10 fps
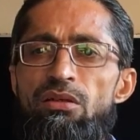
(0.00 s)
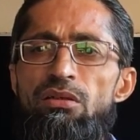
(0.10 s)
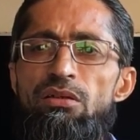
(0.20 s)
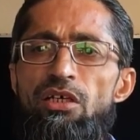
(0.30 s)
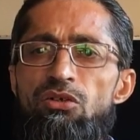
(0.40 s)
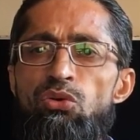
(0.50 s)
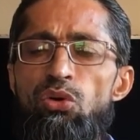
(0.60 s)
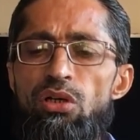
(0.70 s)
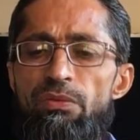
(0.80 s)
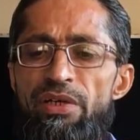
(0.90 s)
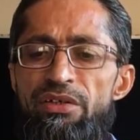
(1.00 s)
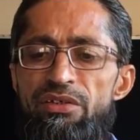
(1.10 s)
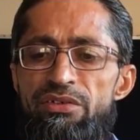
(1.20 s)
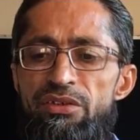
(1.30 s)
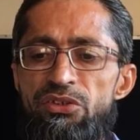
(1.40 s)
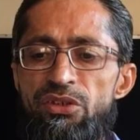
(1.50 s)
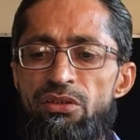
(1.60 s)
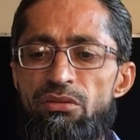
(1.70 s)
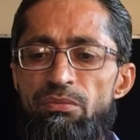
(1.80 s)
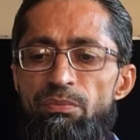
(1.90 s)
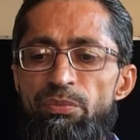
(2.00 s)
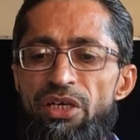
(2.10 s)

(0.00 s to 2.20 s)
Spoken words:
The cold weather season